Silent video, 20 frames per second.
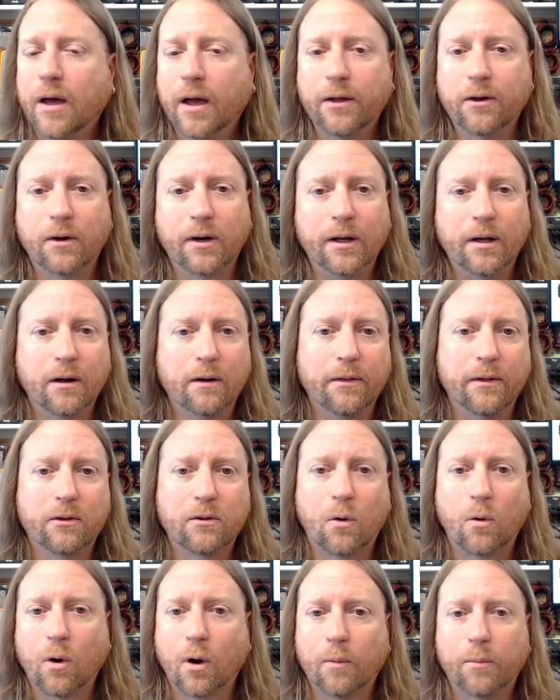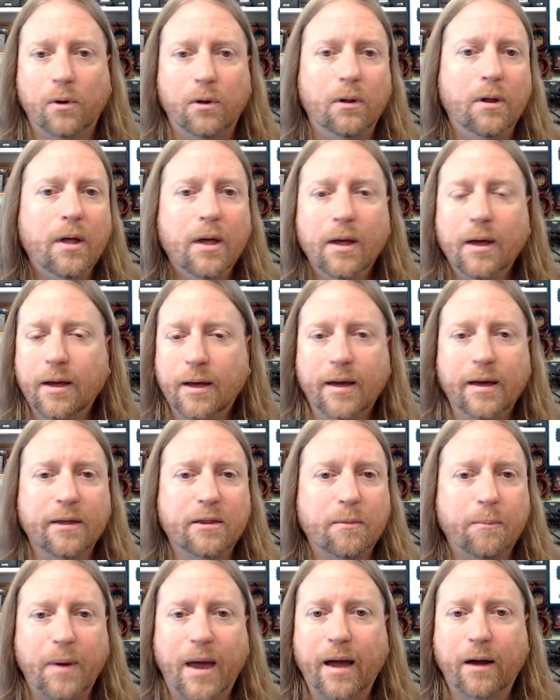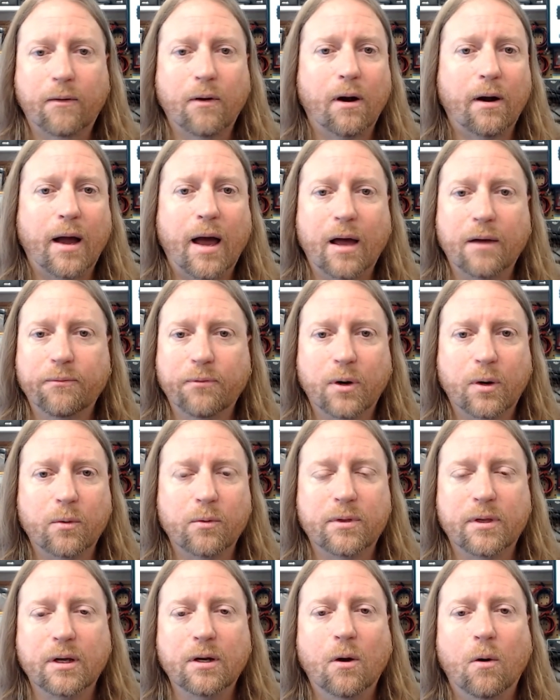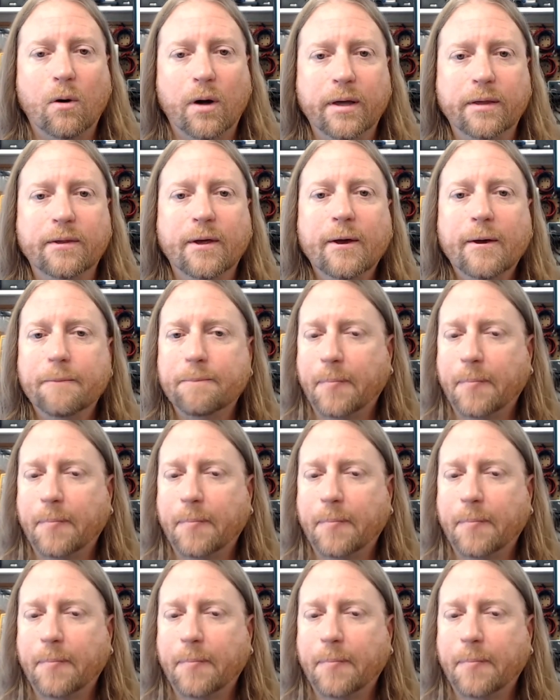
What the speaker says: and you're going to hear this horrible hiss background high frequency noise.